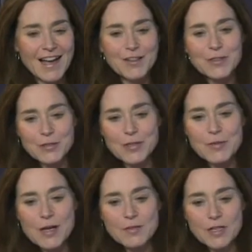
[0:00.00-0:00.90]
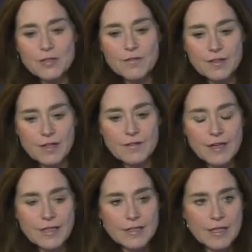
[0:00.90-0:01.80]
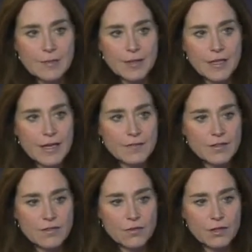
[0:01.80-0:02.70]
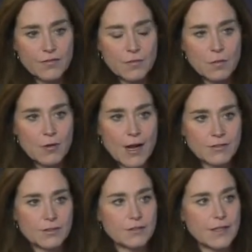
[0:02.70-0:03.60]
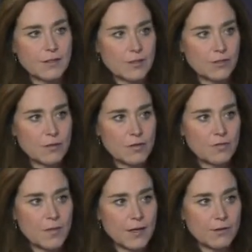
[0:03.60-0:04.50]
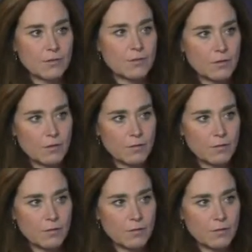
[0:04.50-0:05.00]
I don't know. Sometimes I do think that, and again, this is only from the practical end in terms of my own